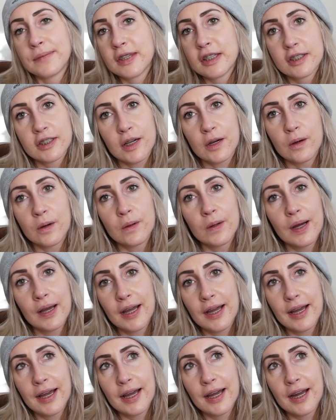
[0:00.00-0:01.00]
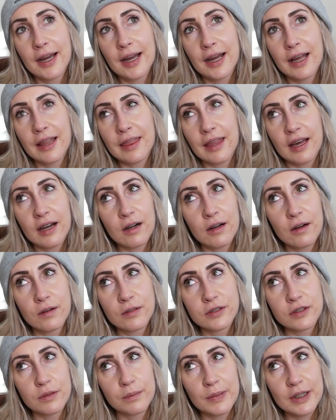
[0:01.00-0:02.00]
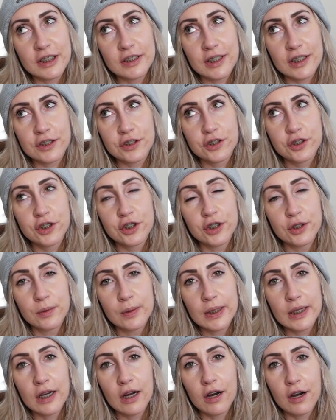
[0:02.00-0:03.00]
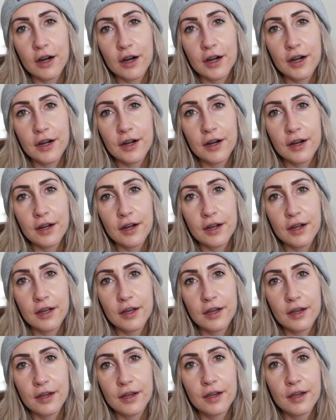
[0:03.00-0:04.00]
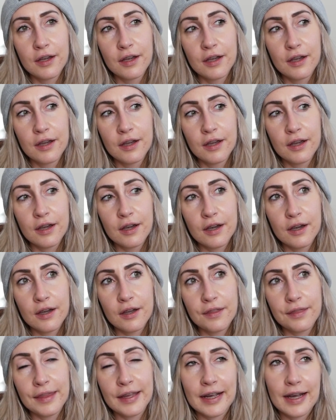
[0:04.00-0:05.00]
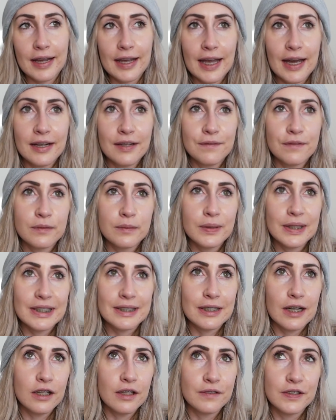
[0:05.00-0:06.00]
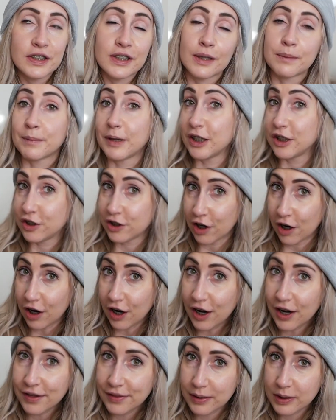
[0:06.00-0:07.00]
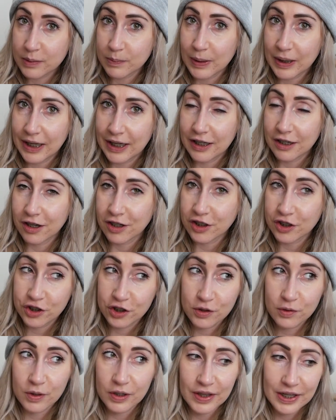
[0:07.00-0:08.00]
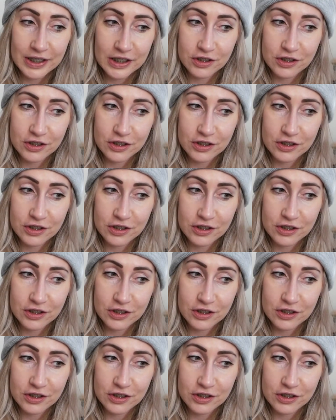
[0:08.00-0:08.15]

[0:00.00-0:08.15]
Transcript: So that also makes like chewing hard. Like I can't even really tell if it's like my jaw that's making it hard to chew or like